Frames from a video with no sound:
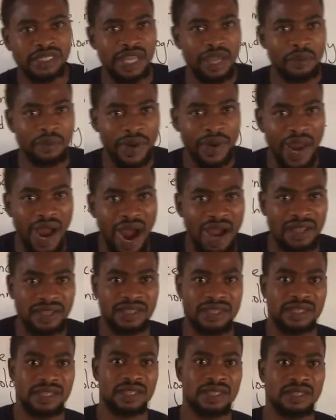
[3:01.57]
they
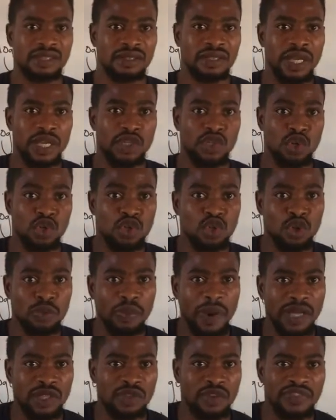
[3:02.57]
react. It's also
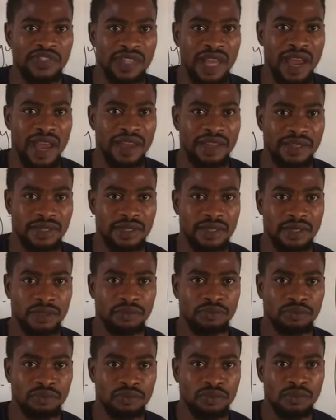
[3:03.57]
part of science.
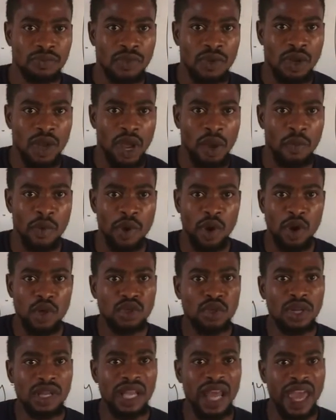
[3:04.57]
And we
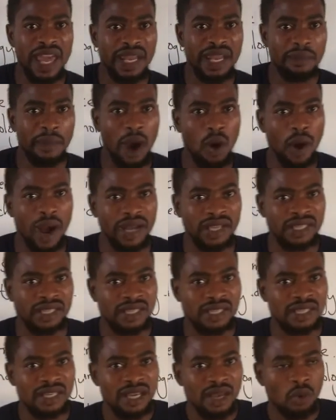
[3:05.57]
also learn about
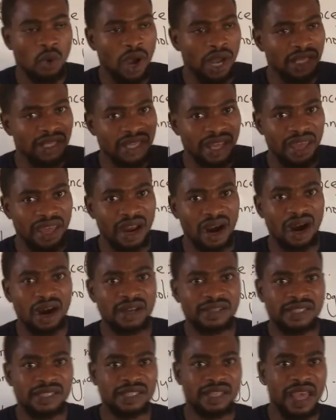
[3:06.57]
what the
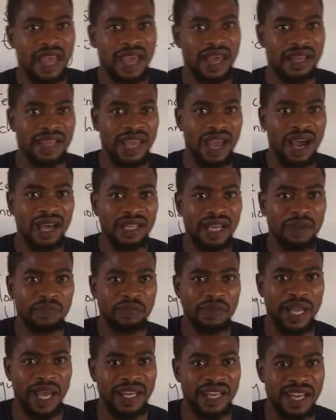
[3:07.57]
Earth and the other
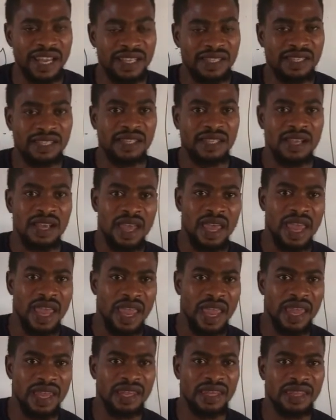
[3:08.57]
planets
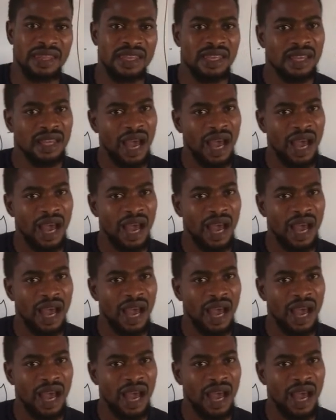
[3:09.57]
in